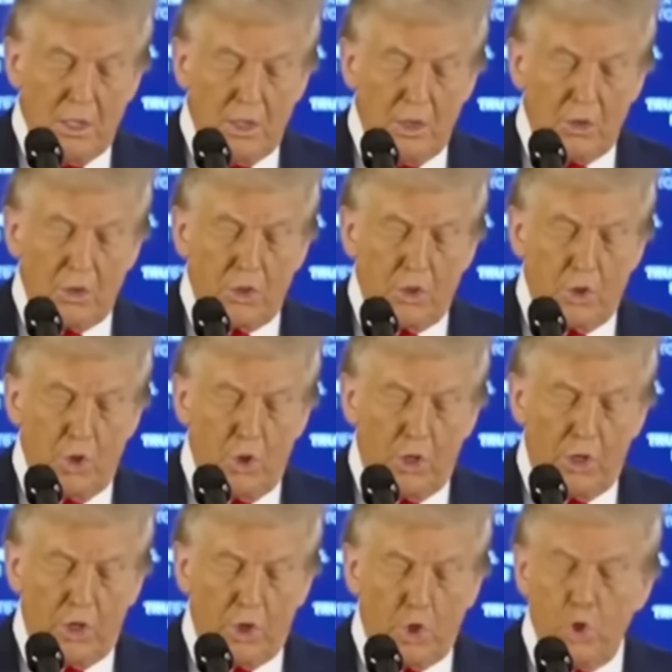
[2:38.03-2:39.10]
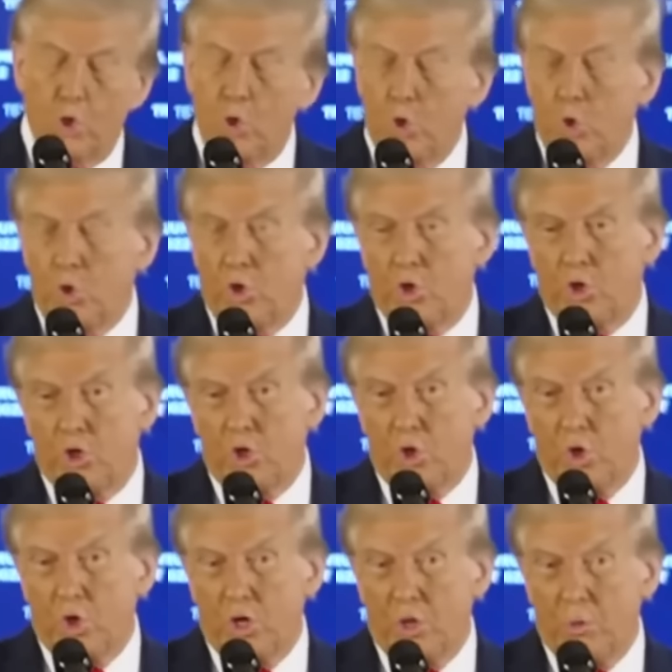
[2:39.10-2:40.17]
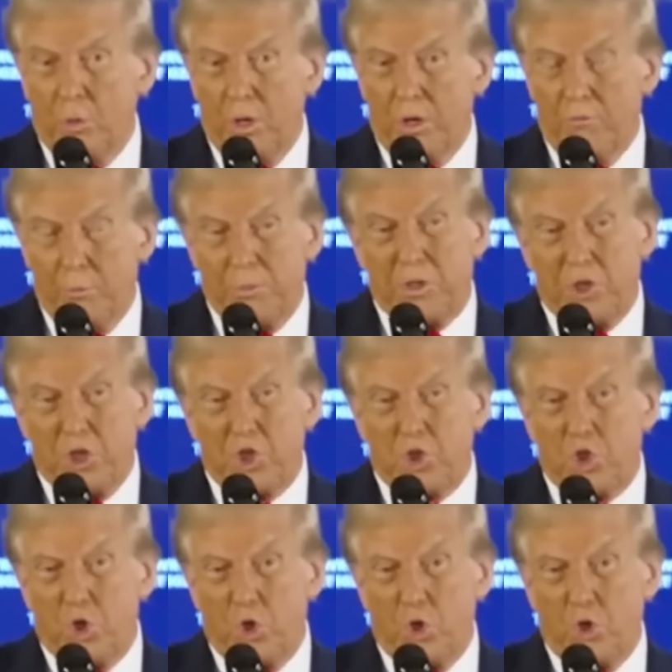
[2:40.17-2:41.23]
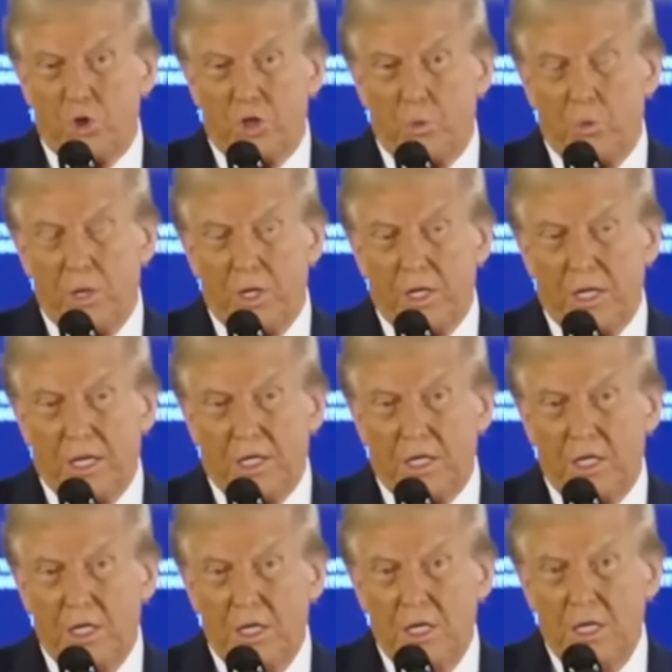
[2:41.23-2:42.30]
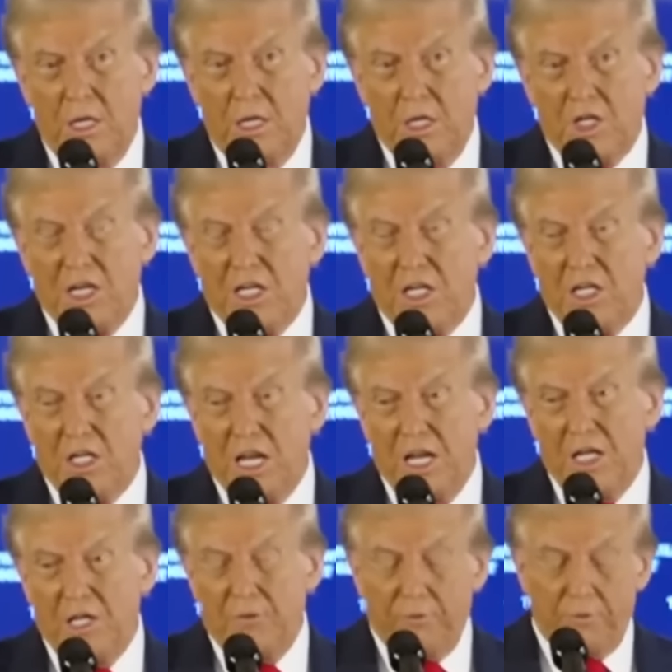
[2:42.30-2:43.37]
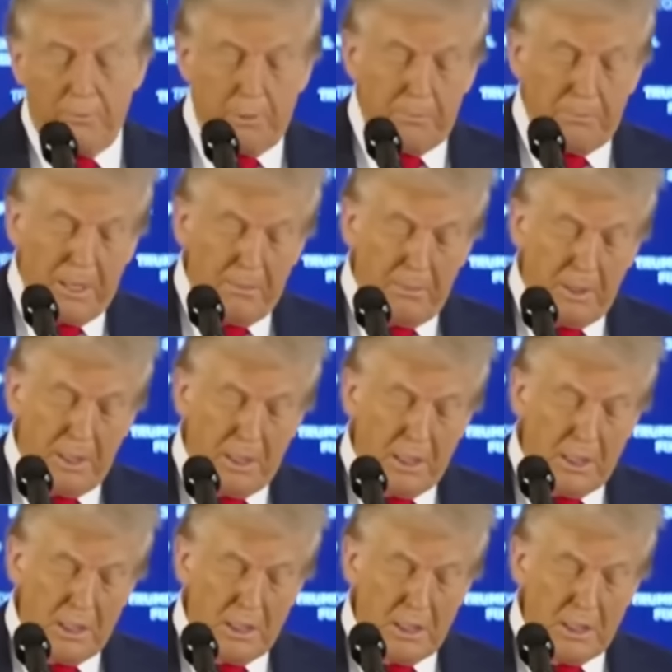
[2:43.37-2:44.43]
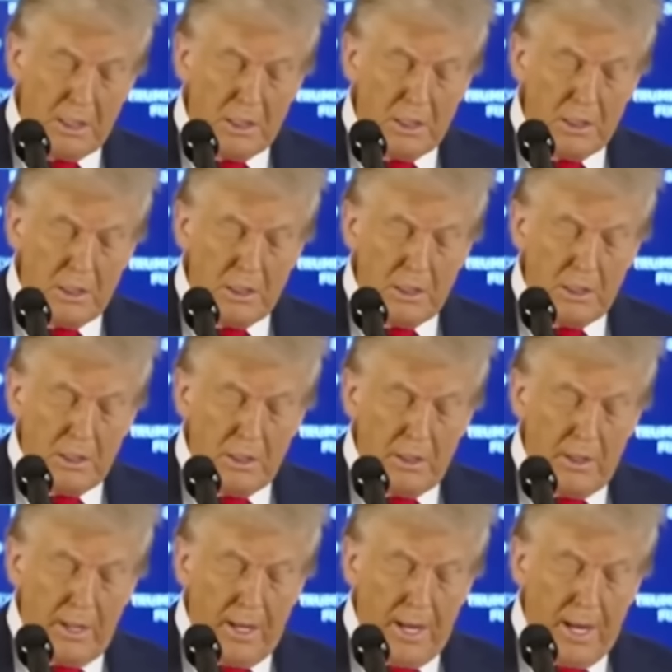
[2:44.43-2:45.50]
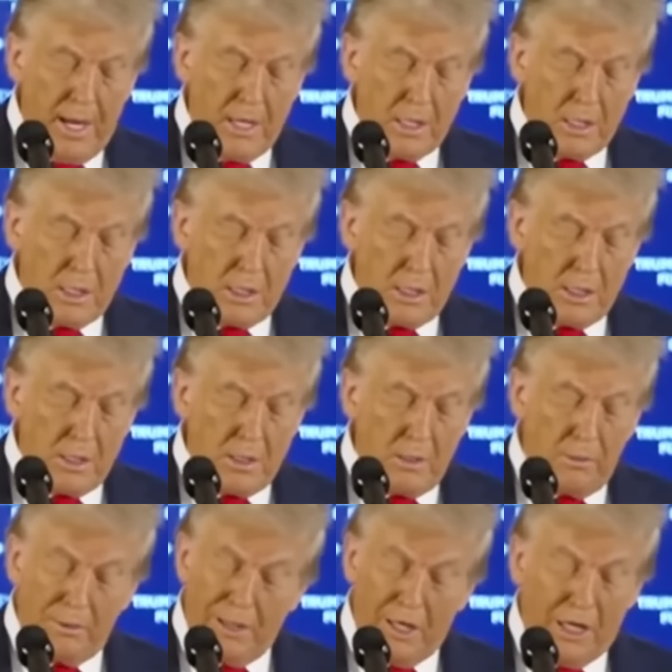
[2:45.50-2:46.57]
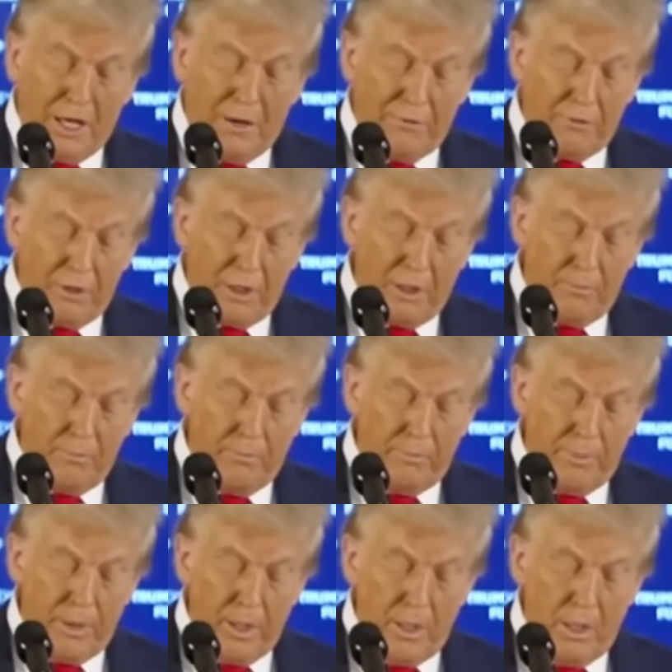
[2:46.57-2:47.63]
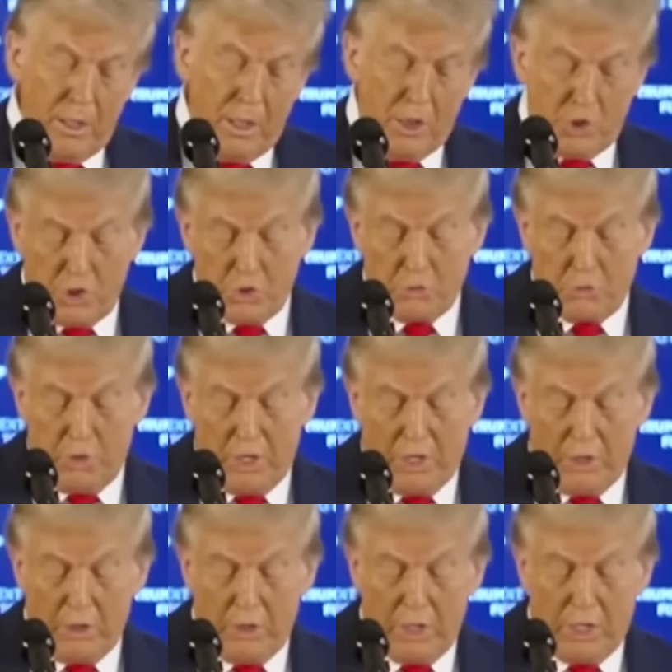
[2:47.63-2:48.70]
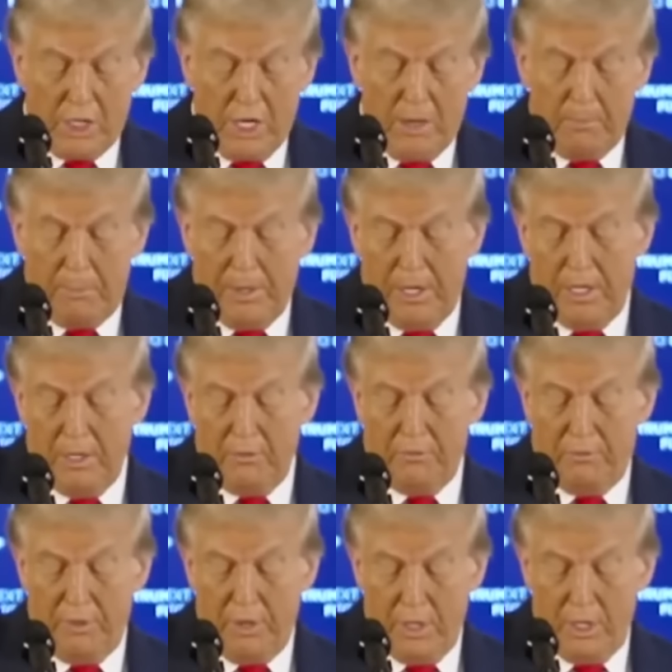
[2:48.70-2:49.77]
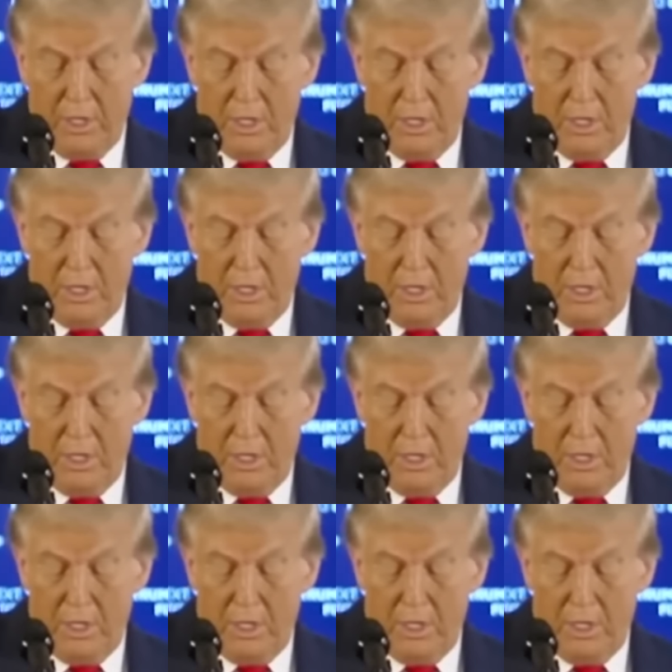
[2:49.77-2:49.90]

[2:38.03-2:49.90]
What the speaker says: You can call it a coup, you can call it whatever, but they stole it. They went in like taking candy from a baby. And can't have that. And she's running on a campaign of